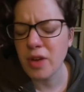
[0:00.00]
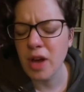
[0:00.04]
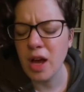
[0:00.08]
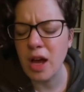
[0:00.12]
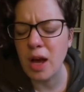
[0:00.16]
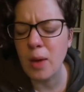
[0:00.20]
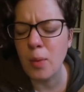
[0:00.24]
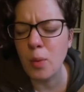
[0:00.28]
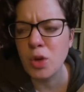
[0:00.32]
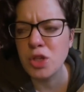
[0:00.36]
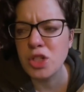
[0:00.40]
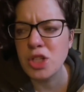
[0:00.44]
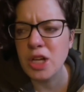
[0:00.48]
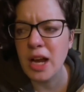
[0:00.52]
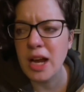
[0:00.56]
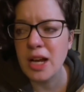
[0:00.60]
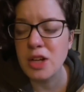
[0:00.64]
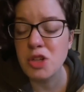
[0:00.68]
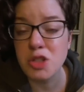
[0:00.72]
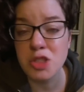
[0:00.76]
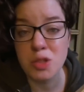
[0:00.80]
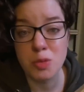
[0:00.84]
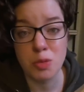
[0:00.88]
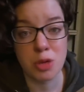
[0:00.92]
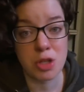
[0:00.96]
uh, which I
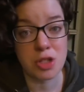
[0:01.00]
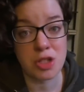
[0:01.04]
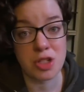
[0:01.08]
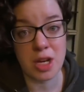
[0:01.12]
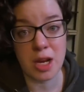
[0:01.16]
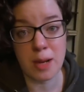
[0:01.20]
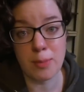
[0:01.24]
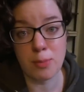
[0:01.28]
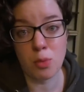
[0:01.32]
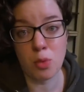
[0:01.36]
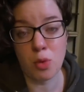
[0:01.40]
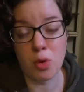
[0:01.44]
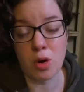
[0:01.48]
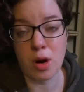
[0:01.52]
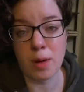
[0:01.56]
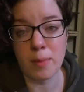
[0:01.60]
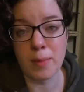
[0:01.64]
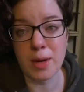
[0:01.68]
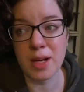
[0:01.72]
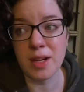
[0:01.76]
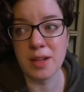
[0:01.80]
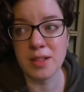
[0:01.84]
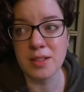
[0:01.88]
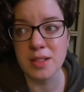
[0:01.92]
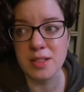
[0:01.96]
just appreciate more
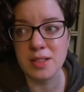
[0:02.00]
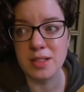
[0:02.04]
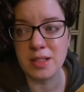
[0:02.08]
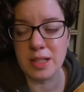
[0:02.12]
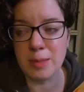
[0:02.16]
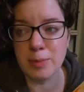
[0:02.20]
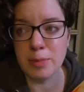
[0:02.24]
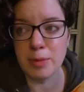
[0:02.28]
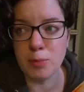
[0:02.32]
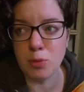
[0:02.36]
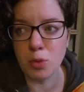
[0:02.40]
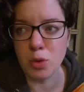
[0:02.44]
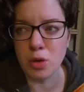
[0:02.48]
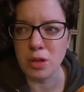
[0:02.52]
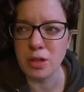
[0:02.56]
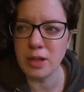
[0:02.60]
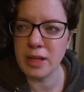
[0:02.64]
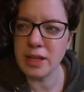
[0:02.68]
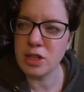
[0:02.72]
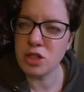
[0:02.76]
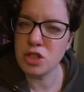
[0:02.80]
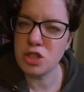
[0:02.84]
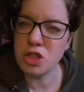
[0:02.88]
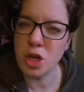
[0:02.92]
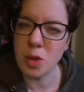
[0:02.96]
because it's a little bit more
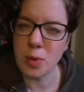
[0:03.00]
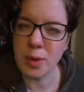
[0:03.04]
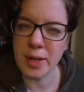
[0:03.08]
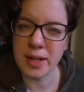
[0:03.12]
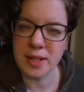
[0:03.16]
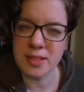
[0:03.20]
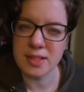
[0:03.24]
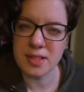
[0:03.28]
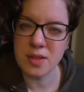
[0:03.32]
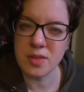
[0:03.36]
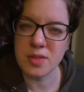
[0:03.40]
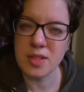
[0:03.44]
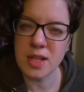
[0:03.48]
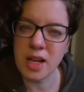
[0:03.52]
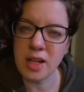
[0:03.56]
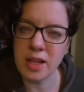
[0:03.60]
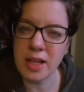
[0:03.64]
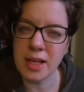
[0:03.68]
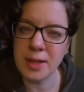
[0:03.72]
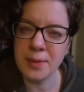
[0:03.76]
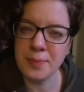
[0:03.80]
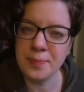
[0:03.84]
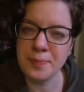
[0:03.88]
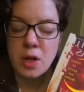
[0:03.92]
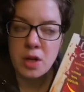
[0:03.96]
like showing instead of telling.